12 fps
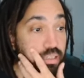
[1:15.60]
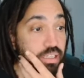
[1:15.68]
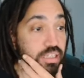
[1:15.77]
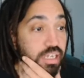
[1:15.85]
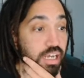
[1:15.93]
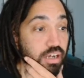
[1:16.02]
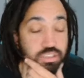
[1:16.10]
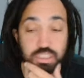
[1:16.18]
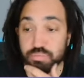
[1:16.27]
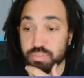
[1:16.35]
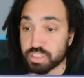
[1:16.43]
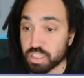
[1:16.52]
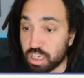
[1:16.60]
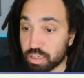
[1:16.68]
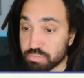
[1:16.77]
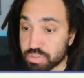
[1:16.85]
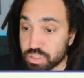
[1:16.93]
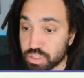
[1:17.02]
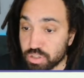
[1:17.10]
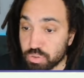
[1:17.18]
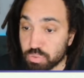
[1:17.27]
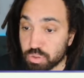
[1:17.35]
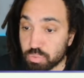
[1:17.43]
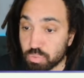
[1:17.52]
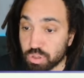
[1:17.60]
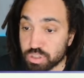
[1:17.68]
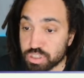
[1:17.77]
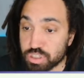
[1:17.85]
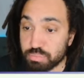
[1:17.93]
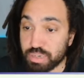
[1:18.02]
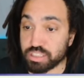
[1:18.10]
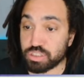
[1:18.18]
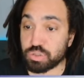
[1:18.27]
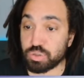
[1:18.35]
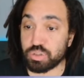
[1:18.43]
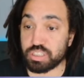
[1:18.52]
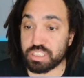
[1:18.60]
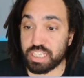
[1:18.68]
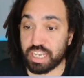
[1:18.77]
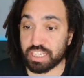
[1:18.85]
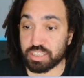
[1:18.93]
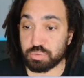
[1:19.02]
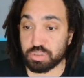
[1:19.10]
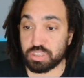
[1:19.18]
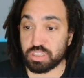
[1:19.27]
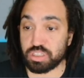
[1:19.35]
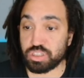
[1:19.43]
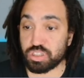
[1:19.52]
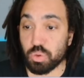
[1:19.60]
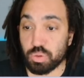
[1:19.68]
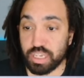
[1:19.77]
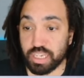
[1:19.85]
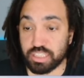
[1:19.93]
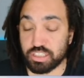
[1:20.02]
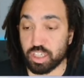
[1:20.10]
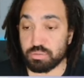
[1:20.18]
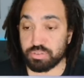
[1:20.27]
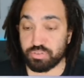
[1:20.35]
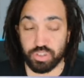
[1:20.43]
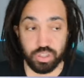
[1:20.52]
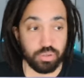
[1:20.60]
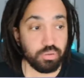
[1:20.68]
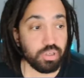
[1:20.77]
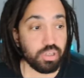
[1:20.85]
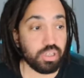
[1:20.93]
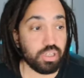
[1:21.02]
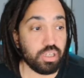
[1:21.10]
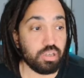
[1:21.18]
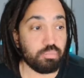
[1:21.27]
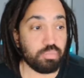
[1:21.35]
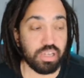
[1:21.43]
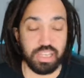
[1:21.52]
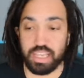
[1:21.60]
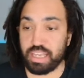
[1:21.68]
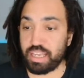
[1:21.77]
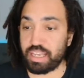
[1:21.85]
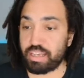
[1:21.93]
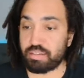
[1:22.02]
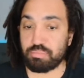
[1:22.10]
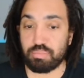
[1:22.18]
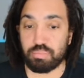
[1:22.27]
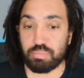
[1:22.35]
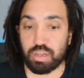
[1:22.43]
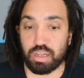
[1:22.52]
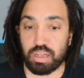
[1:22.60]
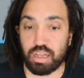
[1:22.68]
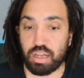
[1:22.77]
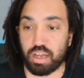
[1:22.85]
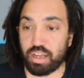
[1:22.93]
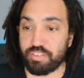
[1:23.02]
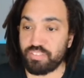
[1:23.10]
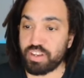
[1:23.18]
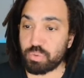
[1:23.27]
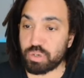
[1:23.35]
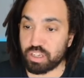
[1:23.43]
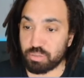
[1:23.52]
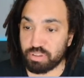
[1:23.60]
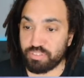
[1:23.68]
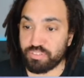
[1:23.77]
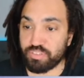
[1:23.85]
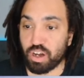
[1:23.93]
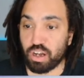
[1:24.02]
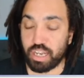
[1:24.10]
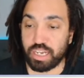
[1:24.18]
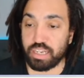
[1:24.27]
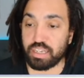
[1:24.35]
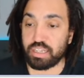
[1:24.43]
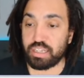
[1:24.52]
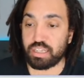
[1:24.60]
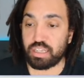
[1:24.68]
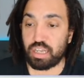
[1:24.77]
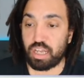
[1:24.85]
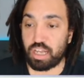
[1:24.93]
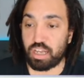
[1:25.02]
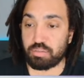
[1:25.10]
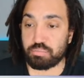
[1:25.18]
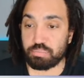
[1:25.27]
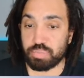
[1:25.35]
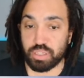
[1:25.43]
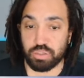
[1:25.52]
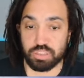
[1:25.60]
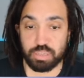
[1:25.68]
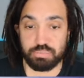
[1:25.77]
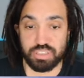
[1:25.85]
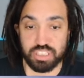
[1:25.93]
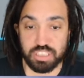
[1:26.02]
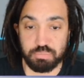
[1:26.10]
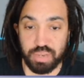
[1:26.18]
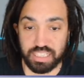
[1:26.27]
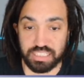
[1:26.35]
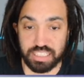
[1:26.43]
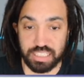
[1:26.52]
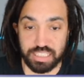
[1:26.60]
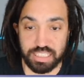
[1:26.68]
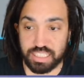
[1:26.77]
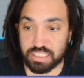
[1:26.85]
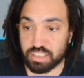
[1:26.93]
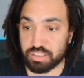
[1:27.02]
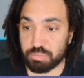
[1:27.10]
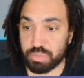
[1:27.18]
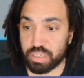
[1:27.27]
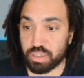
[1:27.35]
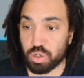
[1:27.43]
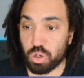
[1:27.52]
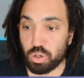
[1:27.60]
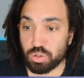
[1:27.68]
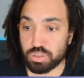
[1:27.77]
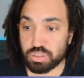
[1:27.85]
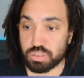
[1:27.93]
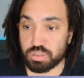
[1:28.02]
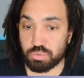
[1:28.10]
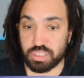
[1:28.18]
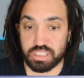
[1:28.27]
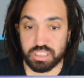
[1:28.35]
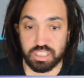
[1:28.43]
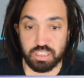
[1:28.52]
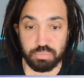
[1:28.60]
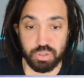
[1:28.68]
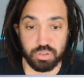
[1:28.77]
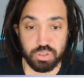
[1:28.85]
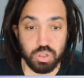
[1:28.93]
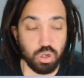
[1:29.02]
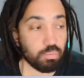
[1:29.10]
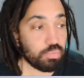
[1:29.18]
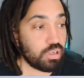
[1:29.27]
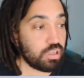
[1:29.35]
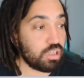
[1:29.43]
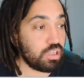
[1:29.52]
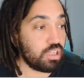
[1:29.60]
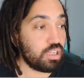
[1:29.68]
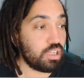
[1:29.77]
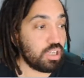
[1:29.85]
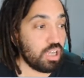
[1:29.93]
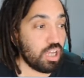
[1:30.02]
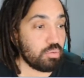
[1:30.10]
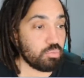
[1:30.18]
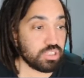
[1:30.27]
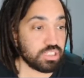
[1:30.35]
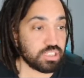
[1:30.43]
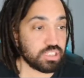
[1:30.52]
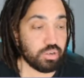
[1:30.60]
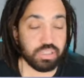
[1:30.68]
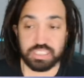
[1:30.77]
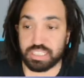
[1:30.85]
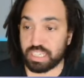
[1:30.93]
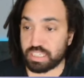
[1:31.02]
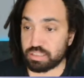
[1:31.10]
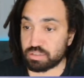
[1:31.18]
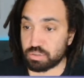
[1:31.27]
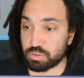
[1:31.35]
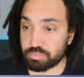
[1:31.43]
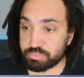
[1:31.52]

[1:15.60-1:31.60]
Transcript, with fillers: Now, some of the times you would want to make sure that dx was solely in terms of u, but here I think we're going to be fine um, because I'm suspecting that there's going to be a cos which is going to be on the top, um, which is going to cancel.